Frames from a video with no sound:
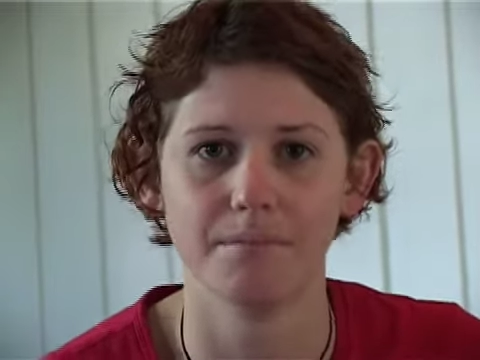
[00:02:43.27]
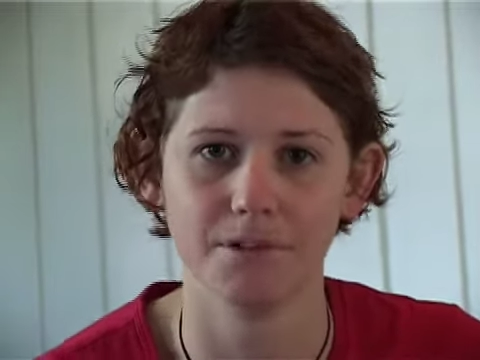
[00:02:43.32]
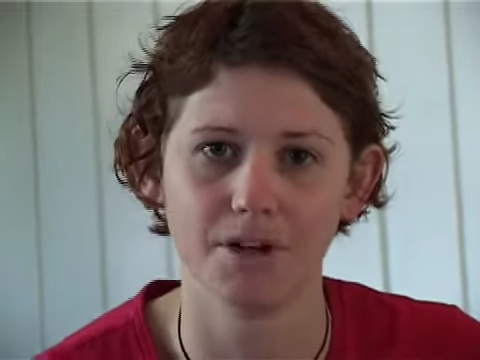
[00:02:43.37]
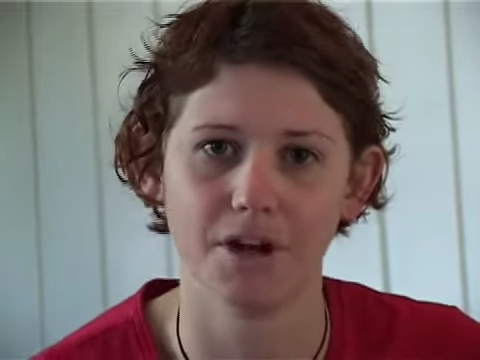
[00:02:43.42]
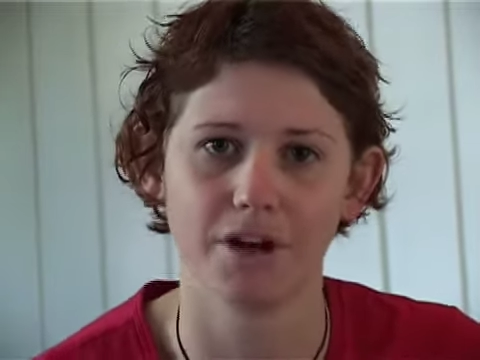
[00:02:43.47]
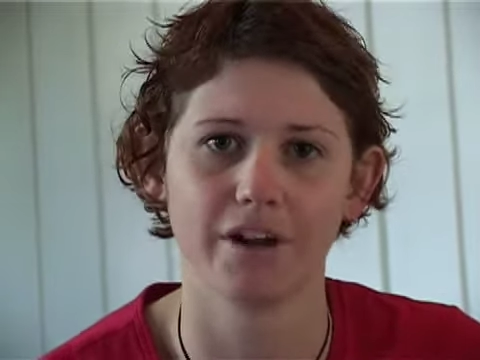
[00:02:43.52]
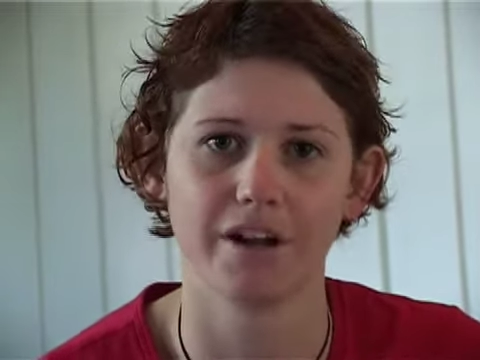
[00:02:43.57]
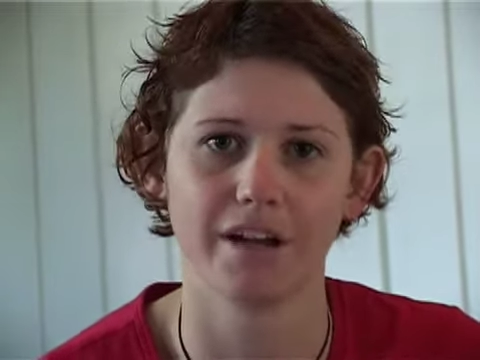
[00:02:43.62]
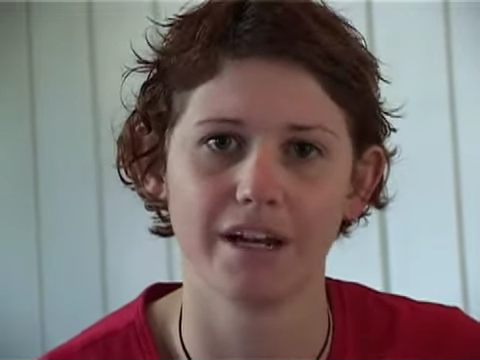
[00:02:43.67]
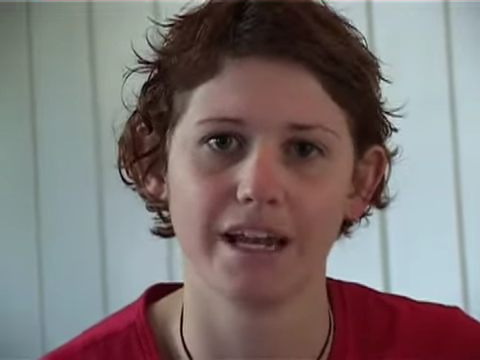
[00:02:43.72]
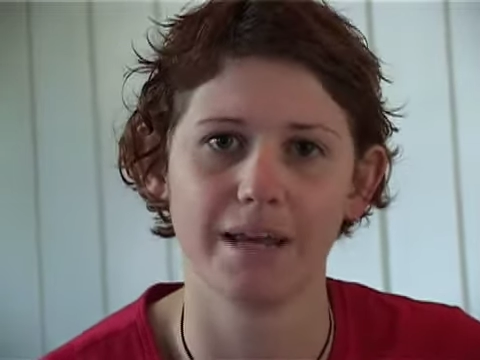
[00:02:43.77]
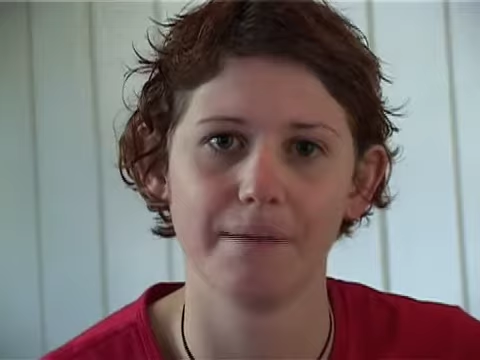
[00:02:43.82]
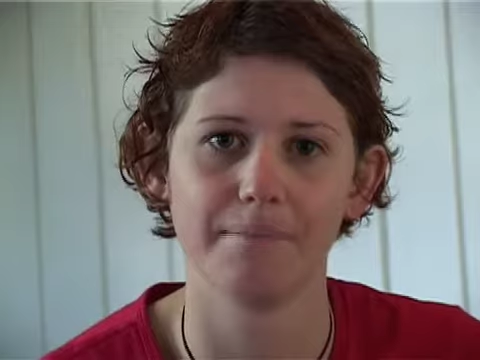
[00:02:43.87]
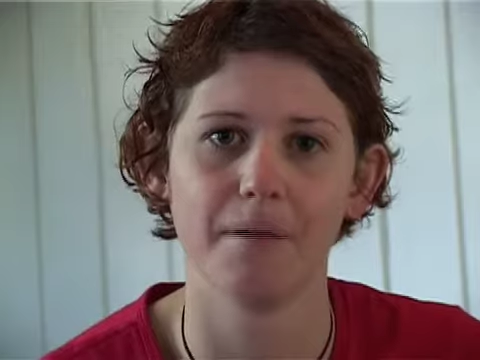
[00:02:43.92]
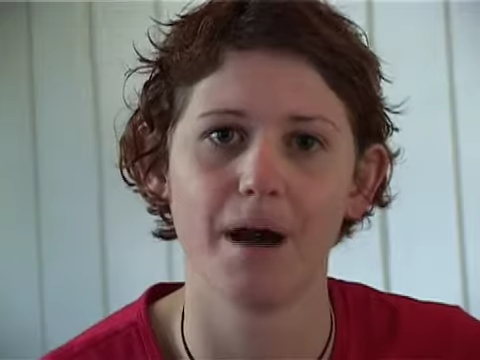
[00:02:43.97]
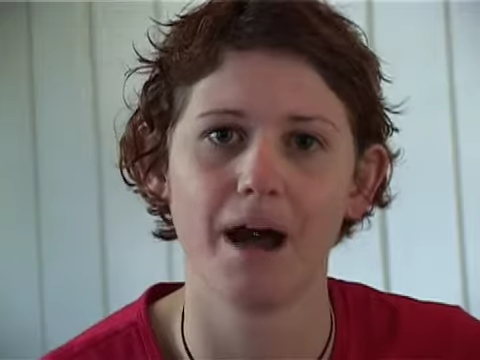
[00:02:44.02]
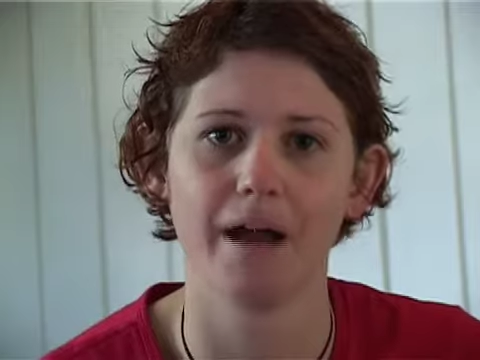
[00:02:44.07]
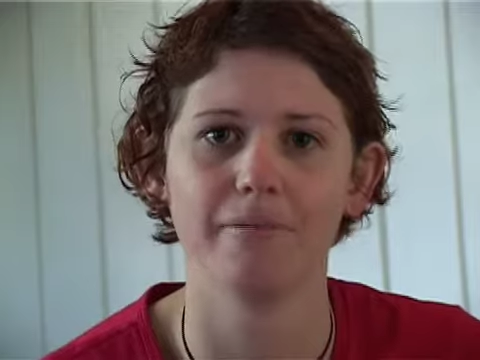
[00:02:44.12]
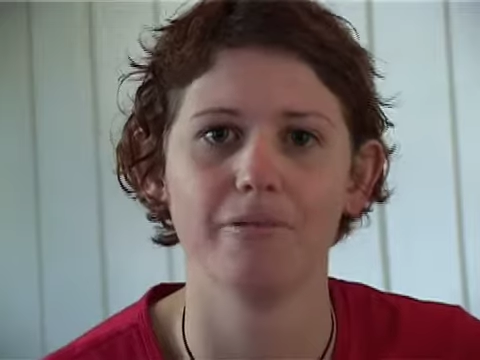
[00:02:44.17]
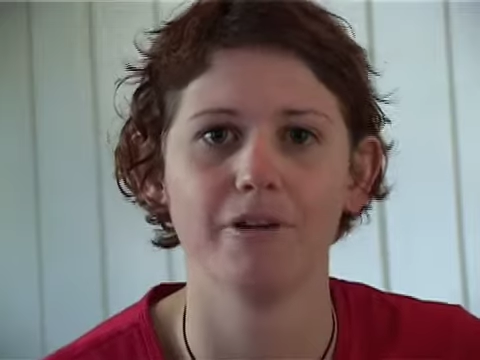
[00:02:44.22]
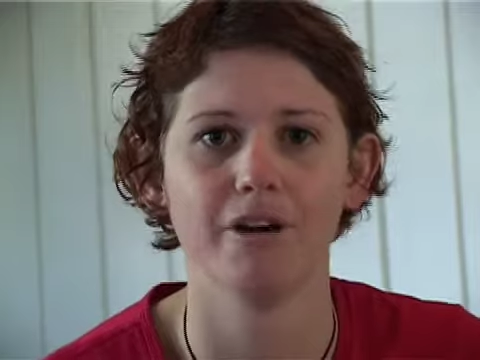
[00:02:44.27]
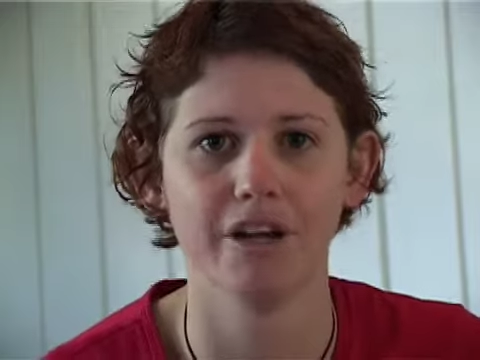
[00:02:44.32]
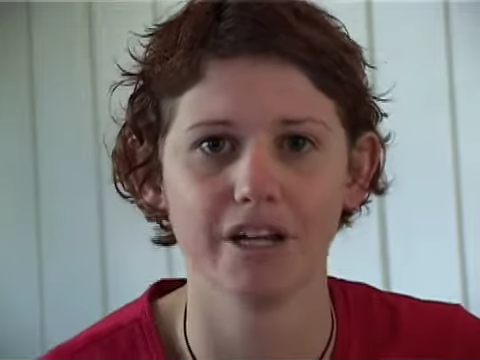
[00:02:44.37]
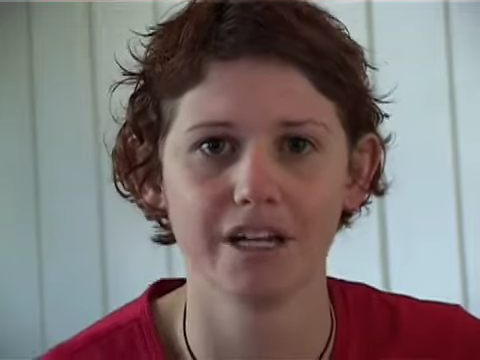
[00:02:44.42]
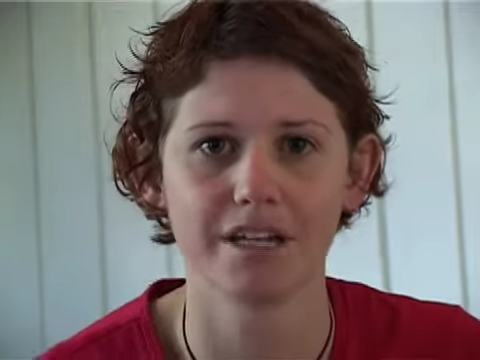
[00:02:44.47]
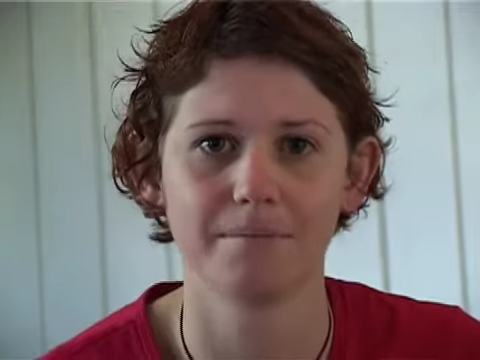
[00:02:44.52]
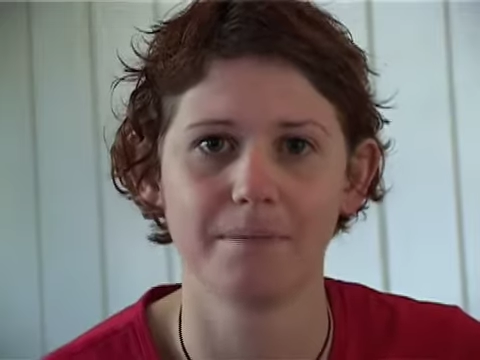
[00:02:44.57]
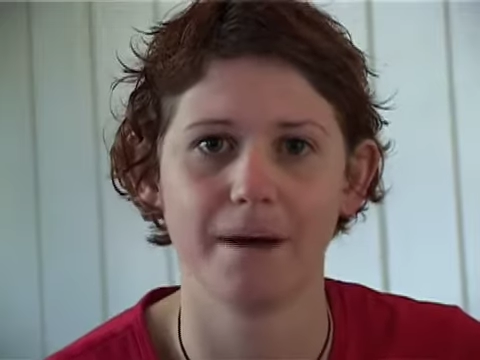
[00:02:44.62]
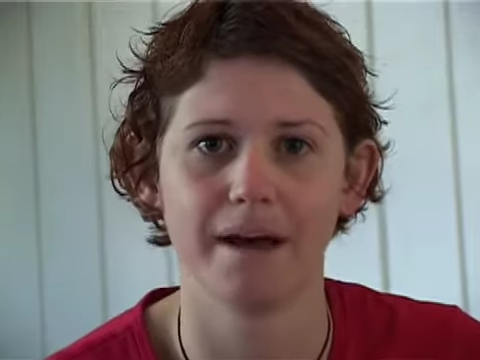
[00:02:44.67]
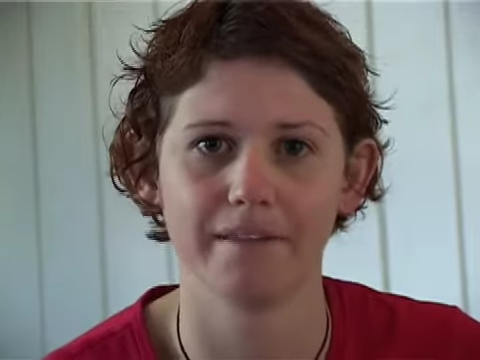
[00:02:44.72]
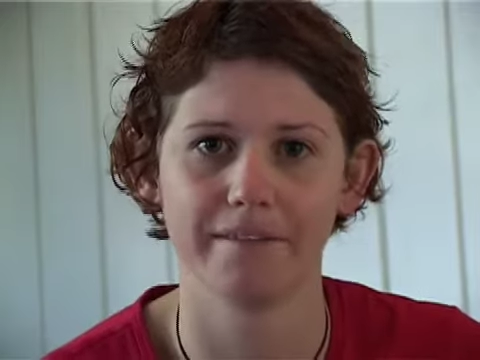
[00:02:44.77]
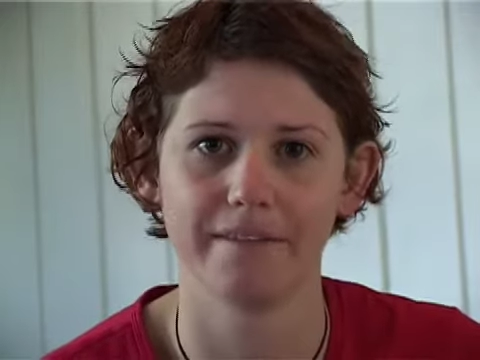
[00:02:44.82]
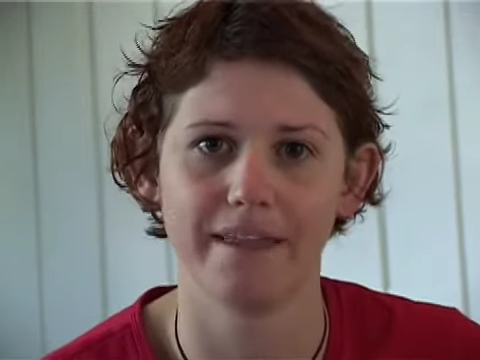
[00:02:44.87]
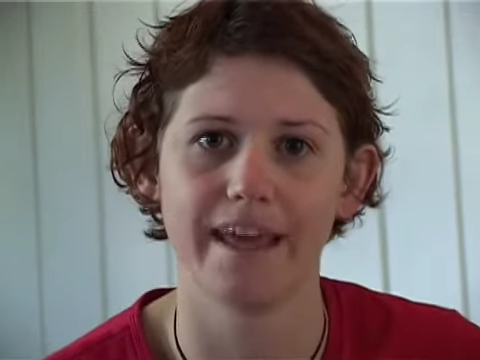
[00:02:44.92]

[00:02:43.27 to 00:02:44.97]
not only my work but